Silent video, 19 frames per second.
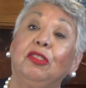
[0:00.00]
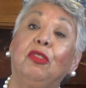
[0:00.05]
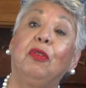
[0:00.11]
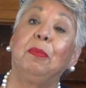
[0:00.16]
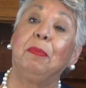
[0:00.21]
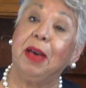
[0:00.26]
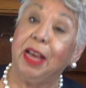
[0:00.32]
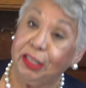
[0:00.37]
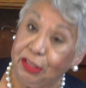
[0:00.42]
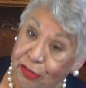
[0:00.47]

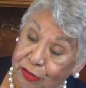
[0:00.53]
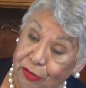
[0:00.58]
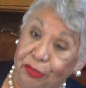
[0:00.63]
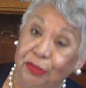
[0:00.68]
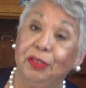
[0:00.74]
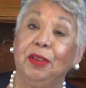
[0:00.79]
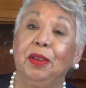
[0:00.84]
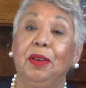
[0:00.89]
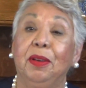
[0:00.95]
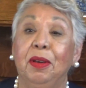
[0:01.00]
going back to
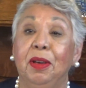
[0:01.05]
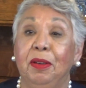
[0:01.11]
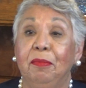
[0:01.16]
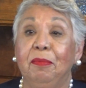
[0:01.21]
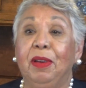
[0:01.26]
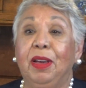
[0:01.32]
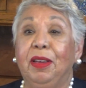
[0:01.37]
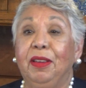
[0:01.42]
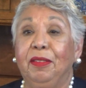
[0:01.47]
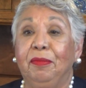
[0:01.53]

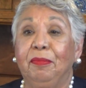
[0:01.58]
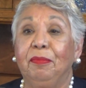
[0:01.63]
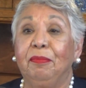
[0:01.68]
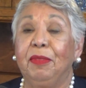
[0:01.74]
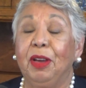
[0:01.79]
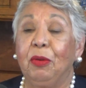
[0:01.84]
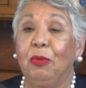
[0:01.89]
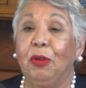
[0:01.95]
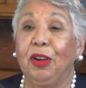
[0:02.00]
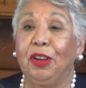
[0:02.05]
my
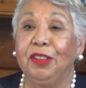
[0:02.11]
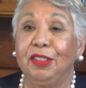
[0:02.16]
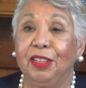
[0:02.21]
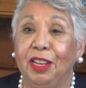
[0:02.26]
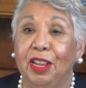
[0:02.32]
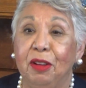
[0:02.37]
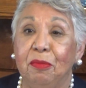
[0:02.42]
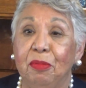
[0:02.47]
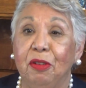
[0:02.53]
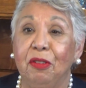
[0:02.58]
work as a
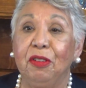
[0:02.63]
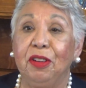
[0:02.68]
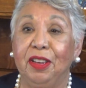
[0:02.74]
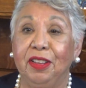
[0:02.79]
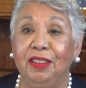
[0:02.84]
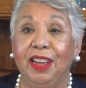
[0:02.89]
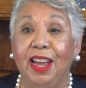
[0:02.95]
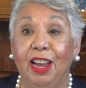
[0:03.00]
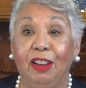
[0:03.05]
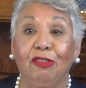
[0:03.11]

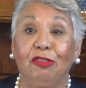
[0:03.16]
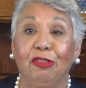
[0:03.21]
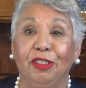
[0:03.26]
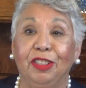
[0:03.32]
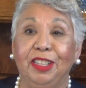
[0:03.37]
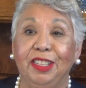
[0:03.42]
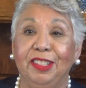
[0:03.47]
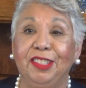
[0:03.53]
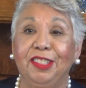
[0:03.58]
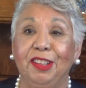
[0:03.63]
librarian, actually.